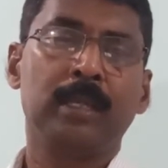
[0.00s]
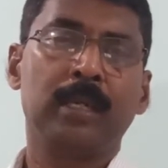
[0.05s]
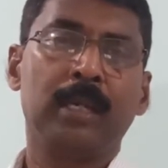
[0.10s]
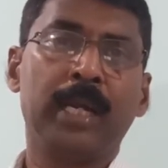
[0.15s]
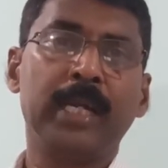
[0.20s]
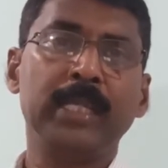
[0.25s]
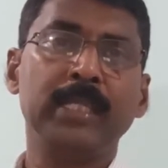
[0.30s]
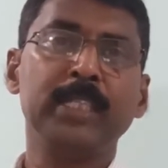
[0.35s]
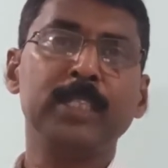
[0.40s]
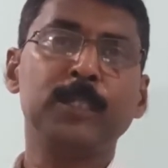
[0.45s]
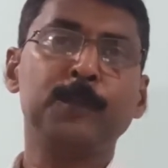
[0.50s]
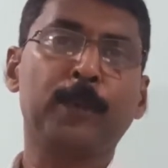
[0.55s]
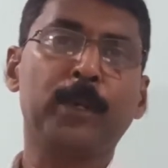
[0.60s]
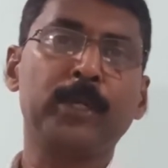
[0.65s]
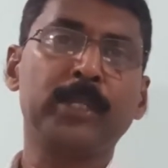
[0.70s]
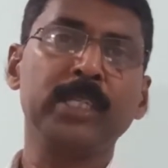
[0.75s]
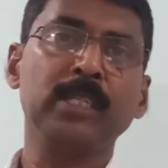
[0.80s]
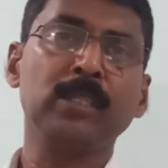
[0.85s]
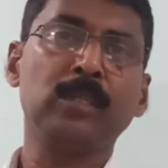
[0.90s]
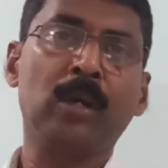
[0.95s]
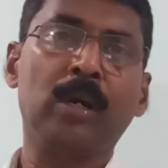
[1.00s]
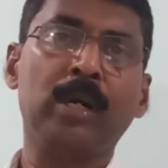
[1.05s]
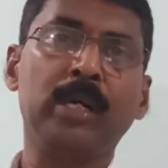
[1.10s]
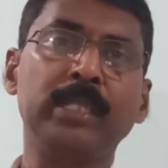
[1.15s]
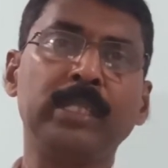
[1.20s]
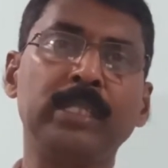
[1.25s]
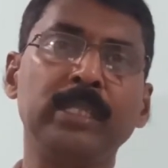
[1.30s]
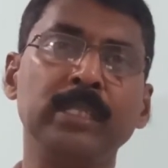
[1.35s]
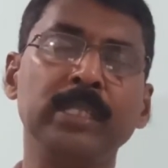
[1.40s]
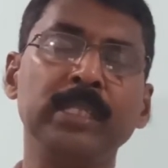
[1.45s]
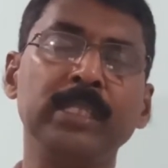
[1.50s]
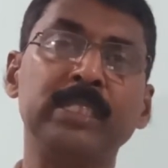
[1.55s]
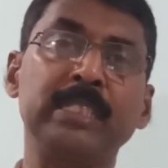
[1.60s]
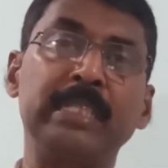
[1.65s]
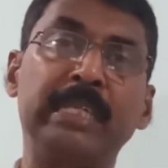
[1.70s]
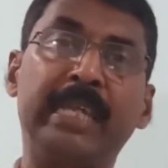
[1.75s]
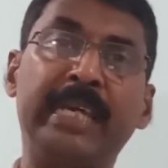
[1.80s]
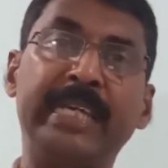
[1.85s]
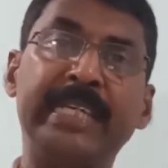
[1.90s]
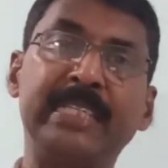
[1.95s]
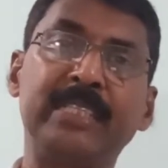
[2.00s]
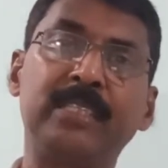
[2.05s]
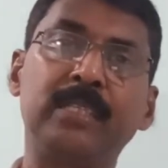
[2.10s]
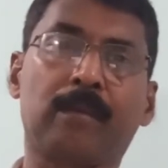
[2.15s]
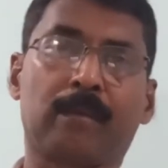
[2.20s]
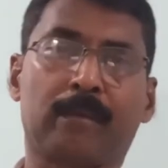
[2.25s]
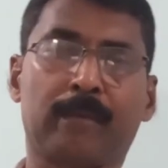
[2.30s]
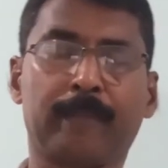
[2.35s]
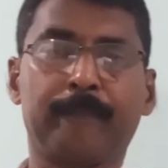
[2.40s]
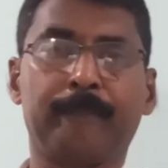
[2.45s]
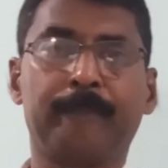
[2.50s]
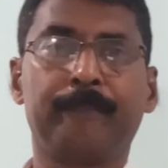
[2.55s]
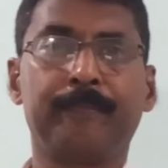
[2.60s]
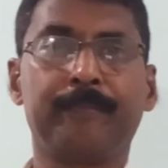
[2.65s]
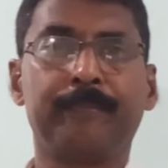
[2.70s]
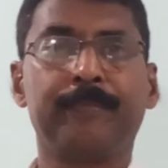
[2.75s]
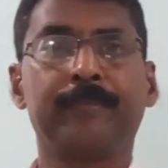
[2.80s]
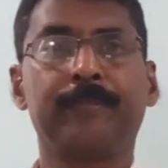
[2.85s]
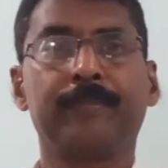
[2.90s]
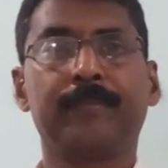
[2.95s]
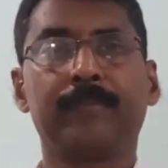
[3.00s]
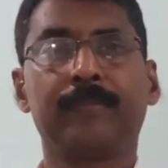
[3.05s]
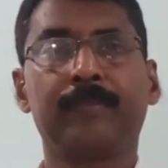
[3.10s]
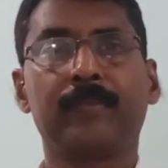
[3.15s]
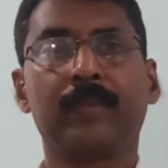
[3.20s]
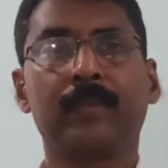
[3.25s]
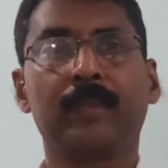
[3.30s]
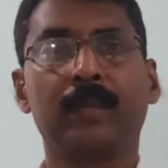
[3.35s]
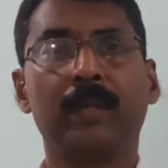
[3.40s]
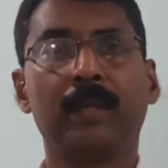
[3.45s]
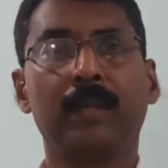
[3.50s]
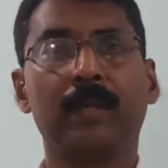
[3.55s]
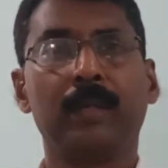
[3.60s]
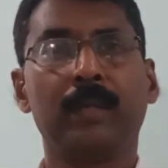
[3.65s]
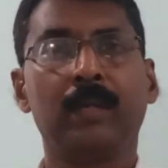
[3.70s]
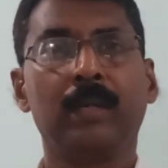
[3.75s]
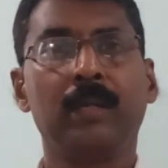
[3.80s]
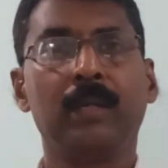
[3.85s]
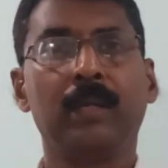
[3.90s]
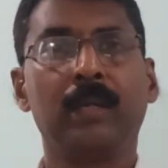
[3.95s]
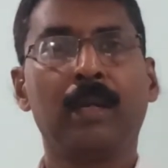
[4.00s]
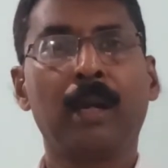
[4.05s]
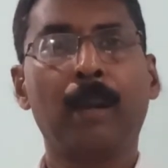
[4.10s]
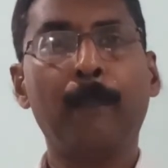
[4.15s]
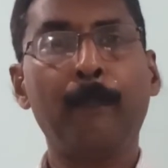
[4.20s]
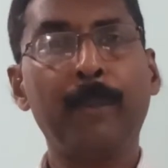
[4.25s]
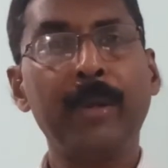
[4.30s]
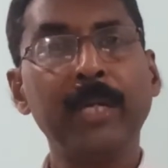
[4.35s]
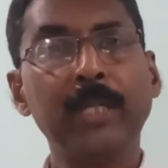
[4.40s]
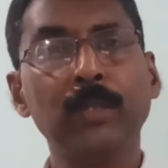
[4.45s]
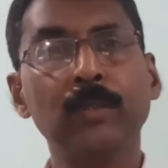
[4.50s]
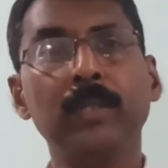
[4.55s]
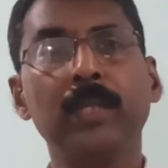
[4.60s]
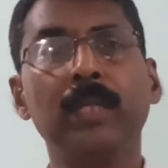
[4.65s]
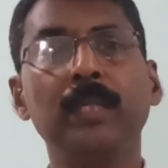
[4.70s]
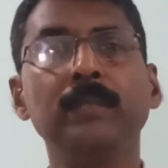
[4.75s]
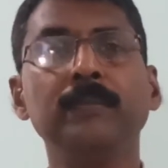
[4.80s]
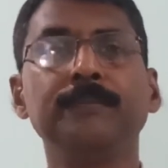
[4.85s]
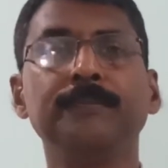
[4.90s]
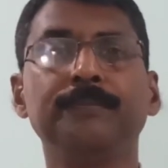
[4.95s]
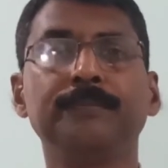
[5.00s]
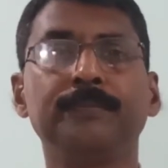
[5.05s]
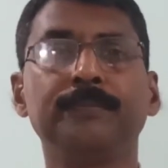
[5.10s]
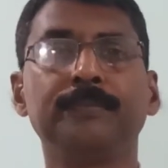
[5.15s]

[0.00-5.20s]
And this protein coat is lighter compared to the